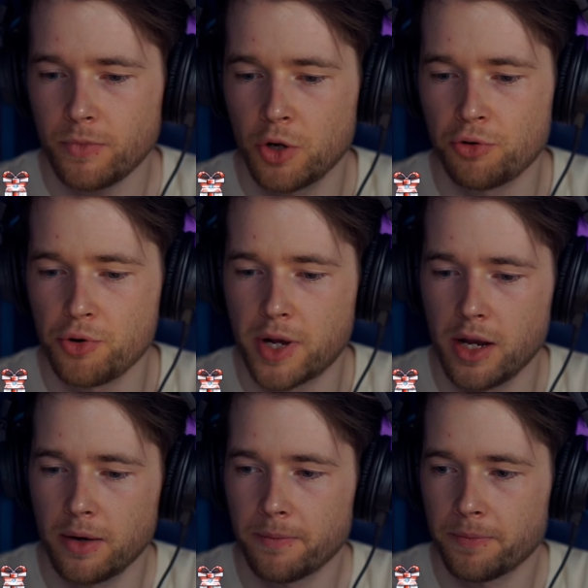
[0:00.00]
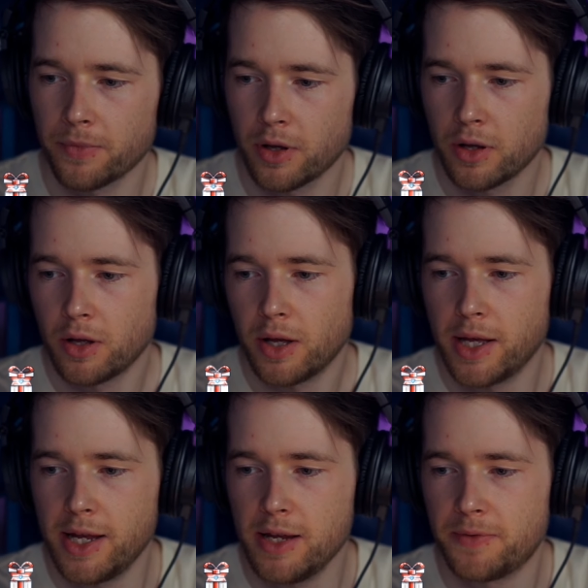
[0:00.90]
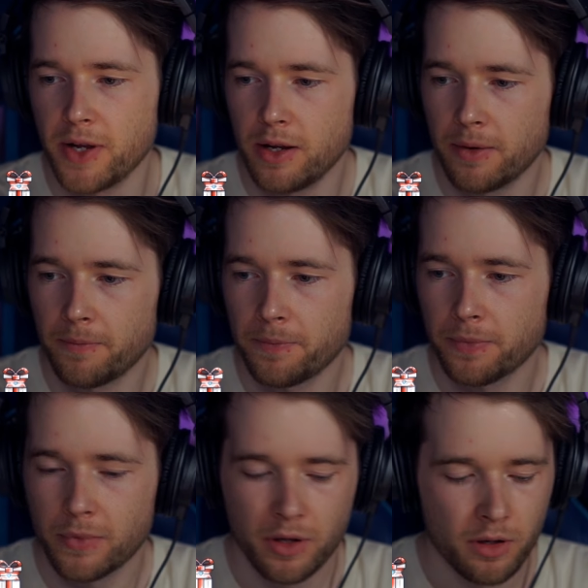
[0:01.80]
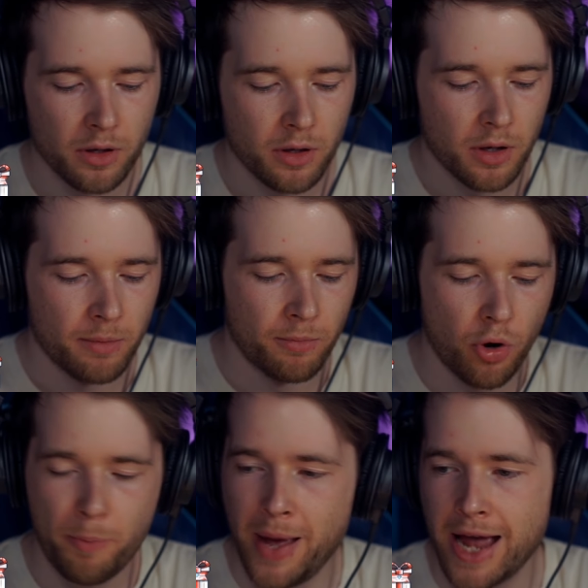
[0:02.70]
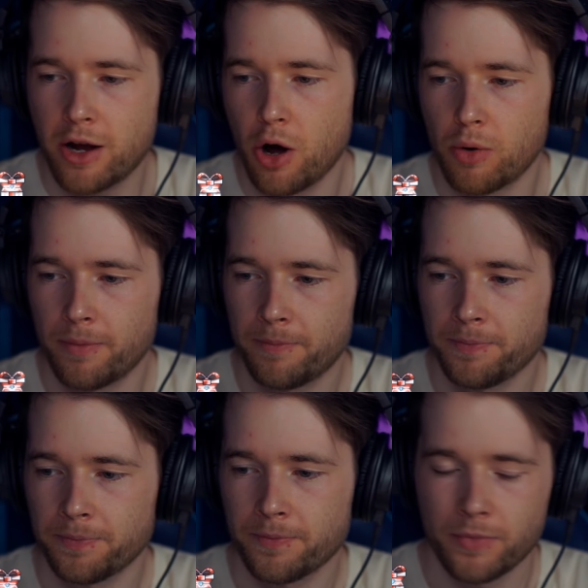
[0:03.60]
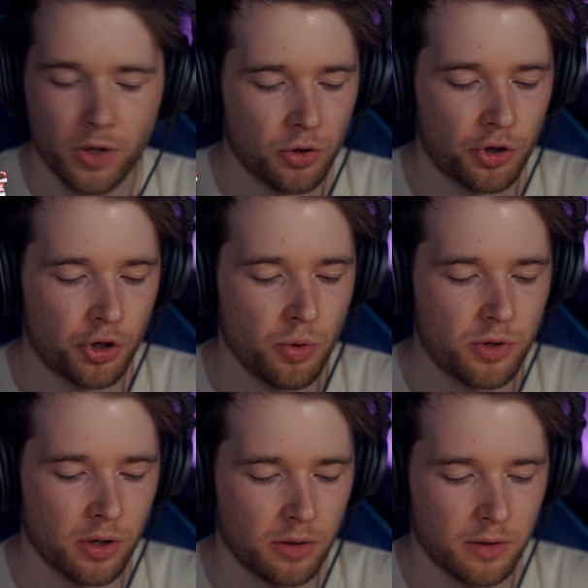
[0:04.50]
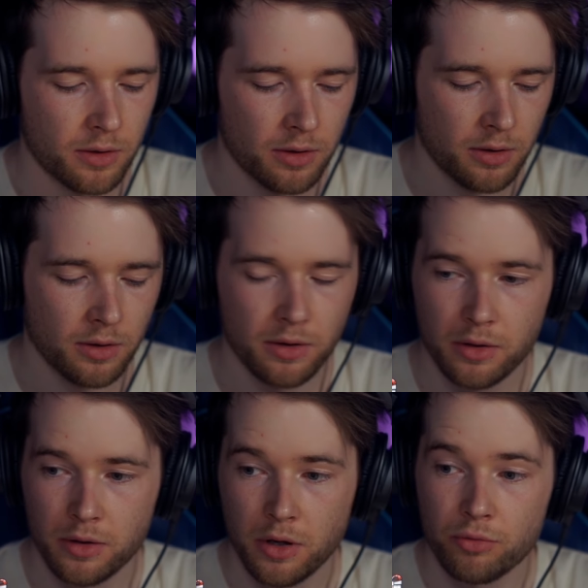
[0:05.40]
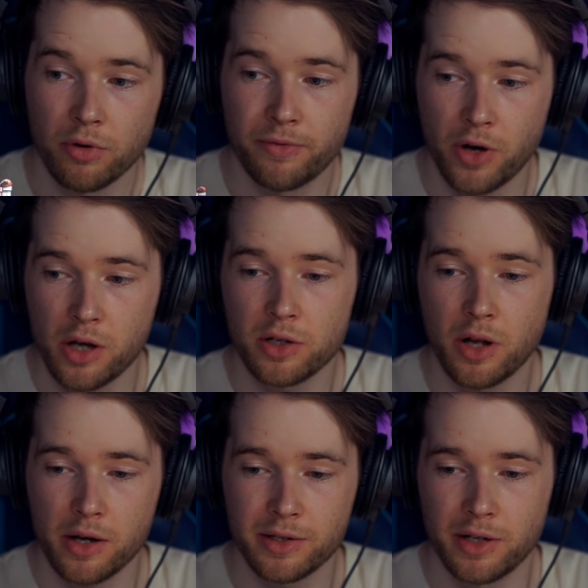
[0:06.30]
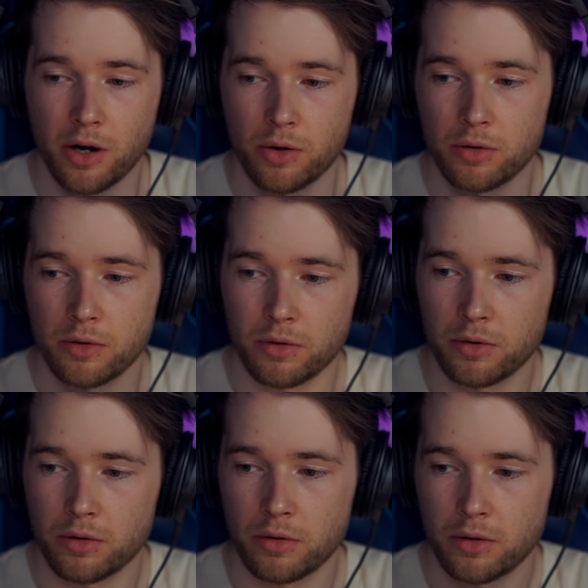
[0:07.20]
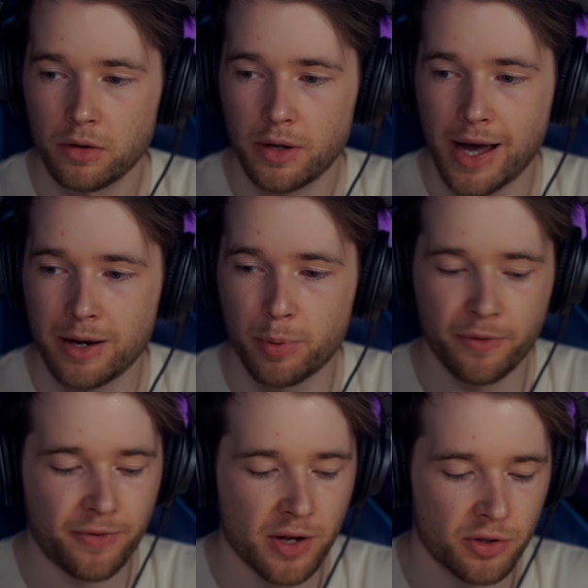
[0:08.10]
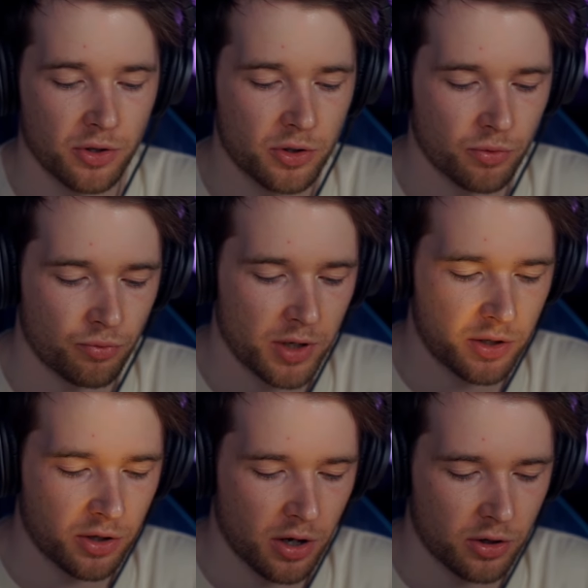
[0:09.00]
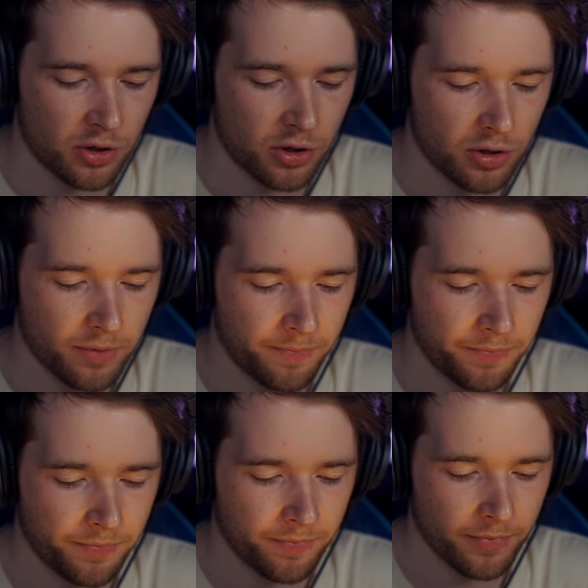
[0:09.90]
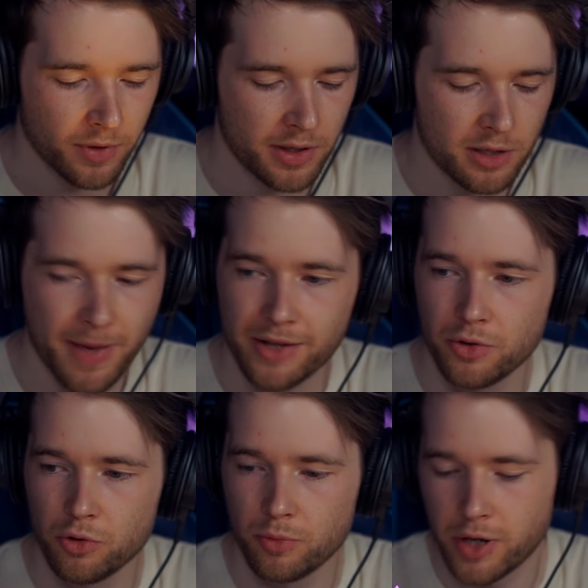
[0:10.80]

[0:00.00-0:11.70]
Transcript: Grookey. Eevee. Morpeko, Chewtle, Reverse Luxio, and a professor's research. These are back to normal